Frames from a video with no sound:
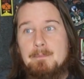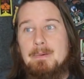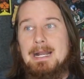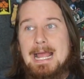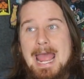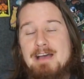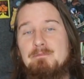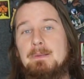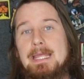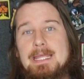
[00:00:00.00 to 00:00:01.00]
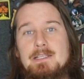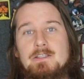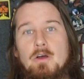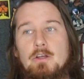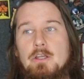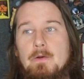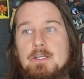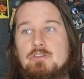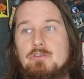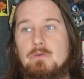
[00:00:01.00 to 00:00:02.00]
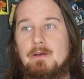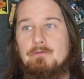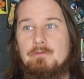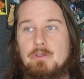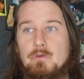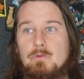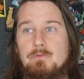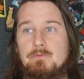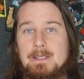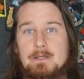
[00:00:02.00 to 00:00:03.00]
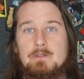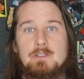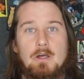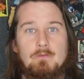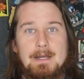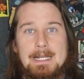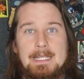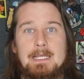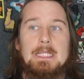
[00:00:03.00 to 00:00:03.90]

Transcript: but I have plans on going to a few fields already,